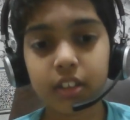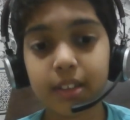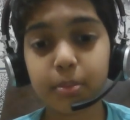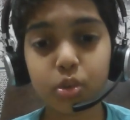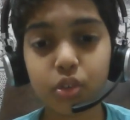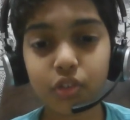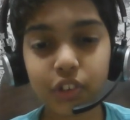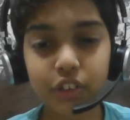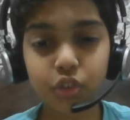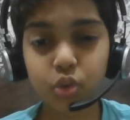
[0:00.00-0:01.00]
The move
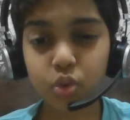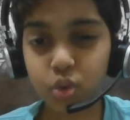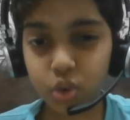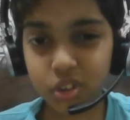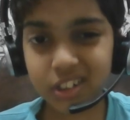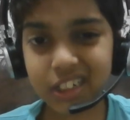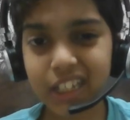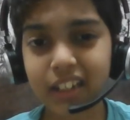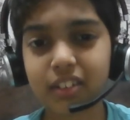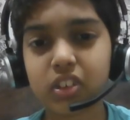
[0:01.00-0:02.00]
is rook
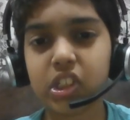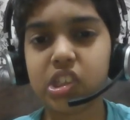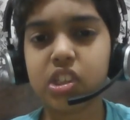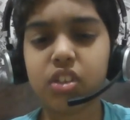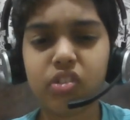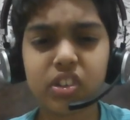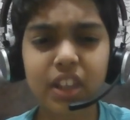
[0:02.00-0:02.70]
takes h7,